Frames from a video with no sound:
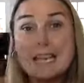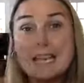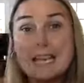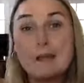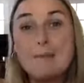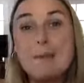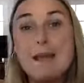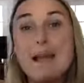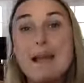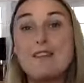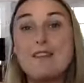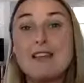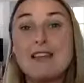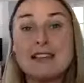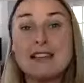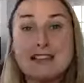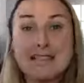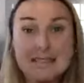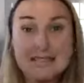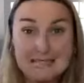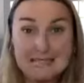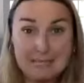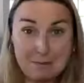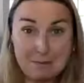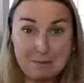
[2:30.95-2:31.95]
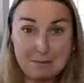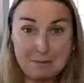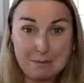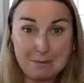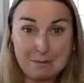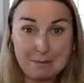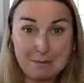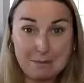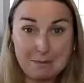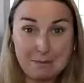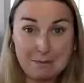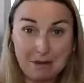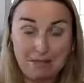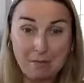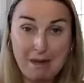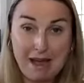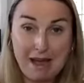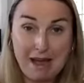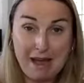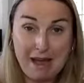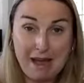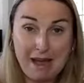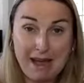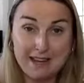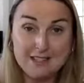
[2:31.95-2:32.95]
and it can be having this amount of
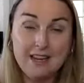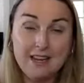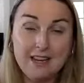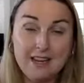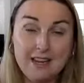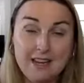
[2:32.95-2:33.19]
impact.